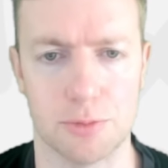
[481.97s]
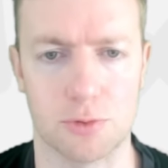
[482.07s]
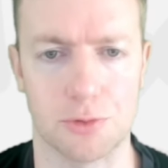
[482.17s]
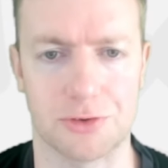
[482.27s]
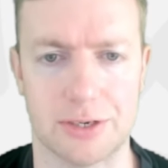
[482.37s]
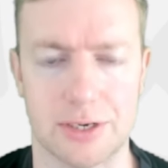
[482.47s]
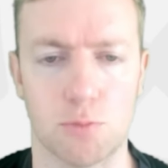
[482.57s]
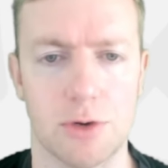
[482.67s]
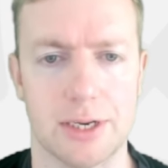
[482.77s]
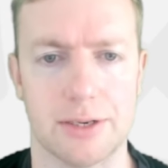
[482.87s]
Of course, they
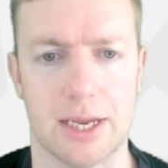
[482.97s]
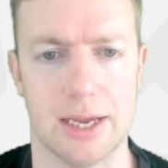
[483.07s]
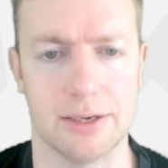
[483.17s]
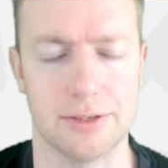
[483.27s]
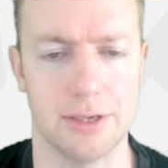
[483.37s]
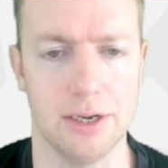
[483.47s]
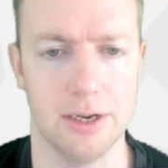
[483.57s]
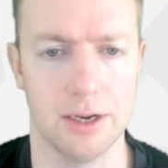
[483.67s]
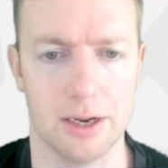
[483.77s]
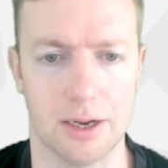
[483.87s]
did win in the end,
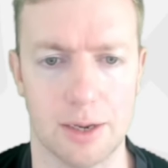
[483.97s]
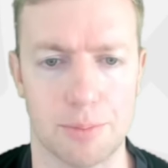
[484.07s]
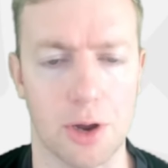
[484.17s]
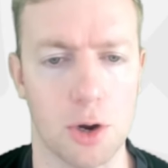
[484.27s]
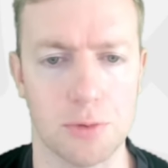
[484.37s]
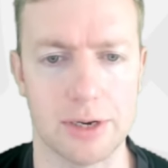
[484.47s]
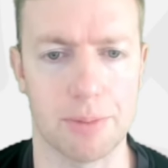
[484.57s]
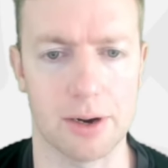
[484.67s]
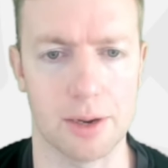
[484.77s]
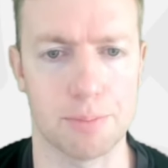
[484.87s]
but only
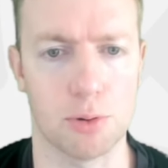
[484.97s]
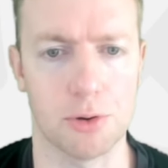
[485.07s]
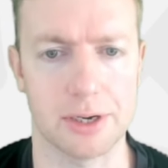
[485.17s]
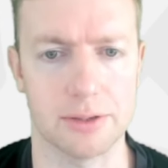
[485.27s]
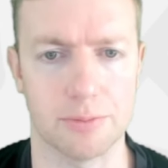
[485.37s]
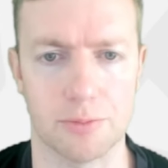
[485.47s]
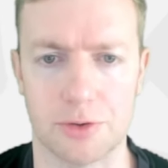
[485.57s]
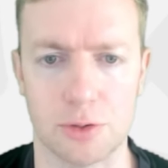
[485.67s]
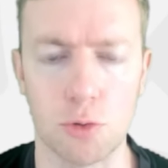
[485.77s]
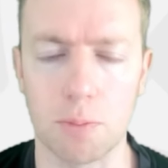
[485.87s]
by a point.
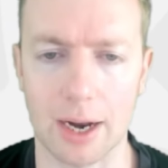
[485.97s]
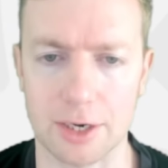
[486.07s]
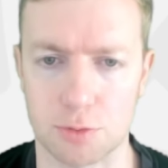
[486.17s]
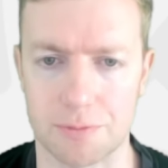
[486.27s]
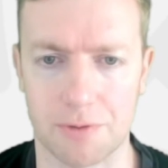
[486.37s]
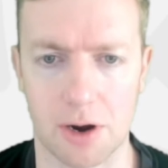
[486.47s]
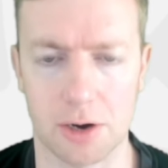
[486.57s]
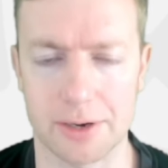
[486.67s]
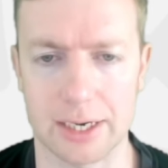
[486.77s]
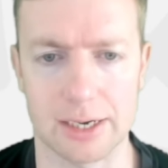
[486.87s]
The All Blacks were
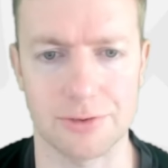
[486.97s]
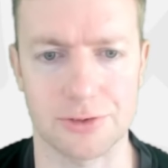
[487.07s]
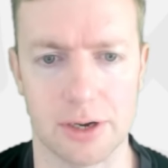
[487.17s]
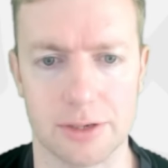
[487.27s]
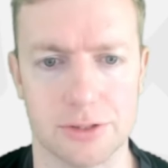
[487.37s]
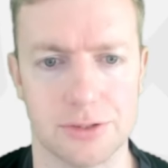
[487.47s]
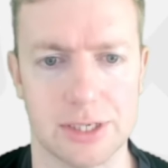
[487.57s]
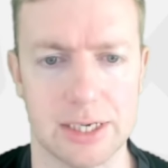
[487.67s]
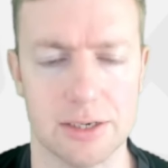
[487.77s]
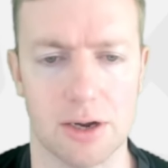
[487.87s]
firing against
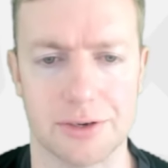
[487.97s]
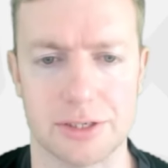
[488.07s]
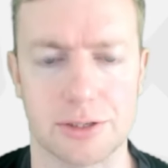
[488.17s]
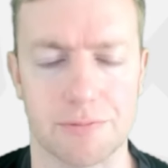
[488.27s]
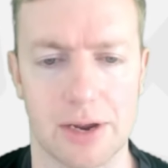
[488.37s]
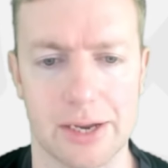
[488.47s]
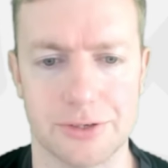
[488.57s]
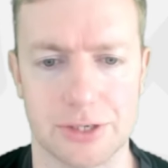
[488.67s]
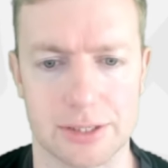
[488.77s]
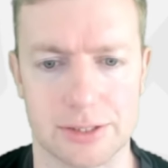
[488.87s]
Argentina. Ardi Surveyor,
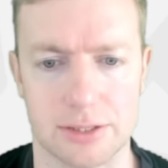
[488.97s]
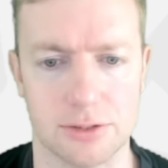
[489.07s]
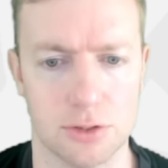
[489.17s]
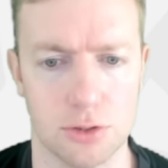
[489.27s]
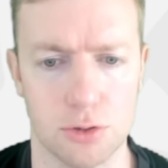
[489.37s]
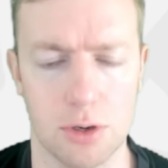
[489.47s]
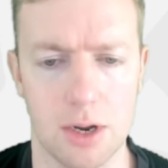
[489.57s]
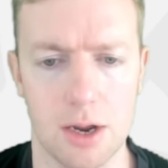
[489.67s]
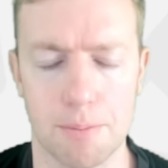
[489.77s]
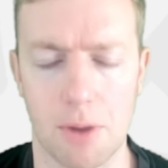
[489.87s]
62.
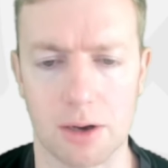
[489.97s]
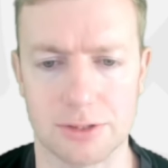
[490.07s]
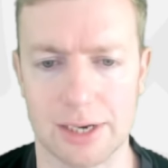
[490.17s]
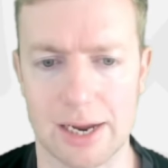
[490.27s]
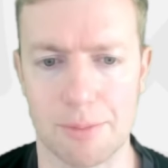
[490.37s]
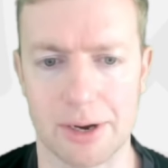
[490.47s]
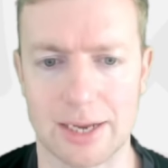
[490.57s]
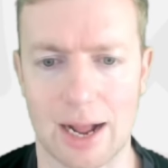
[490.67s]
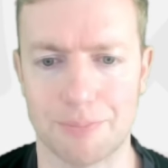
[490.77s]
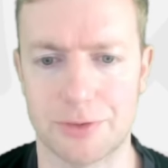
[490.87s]
Mark Talea, my
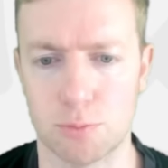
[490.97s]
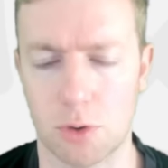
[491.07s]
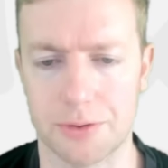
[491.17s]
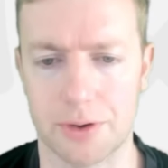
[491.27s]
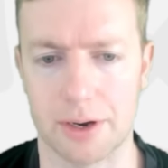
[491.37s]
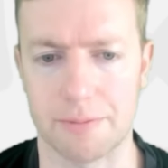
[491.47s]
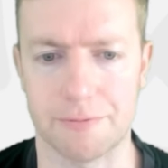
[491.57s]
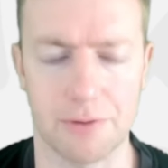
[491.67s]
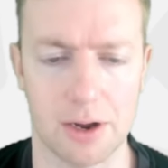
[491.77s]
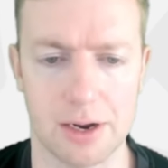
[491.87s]
captain,
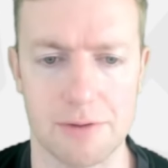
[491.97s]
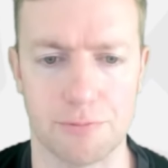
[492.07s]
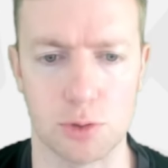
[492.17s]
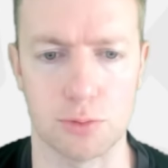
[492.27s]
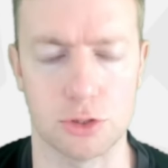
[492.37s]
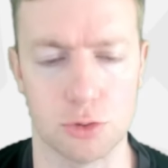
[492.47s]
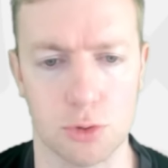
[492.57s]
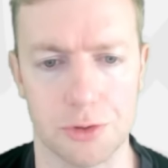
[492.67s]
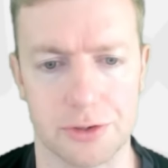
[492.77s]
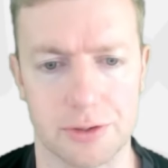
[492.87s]
195. Will
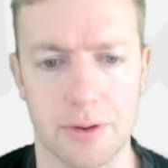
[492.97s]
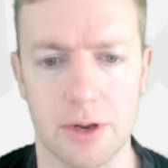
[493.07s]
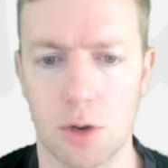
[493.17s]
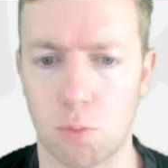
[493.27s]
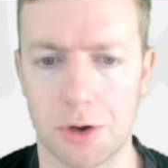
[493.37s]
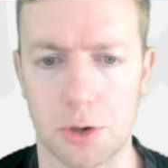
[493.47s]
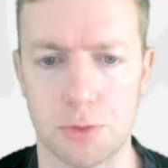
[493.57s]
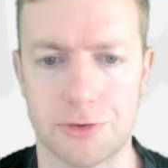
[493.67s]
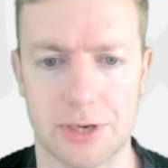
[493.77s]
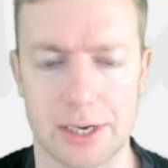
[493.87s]
Jordan,
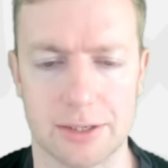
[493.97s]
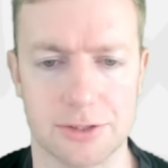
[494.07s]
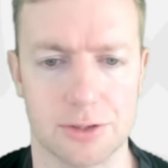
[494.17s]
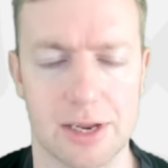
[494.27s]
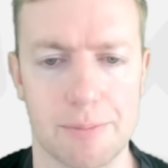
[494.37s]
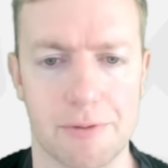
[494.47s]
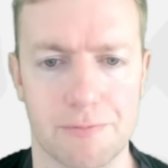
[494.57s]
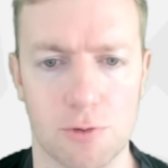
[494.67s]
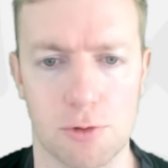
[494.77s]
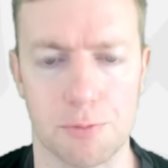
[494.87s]
106. So they
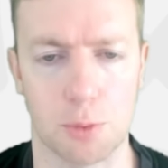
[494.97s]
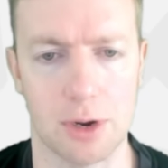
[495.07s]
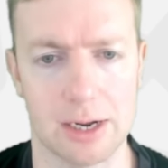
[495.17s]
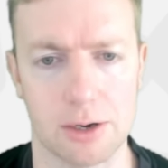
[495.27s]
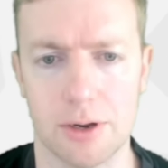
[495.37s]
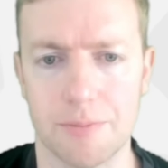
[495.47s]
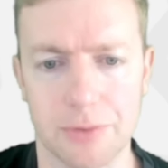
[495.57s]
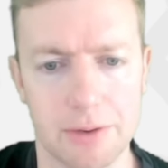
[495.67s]
performed well.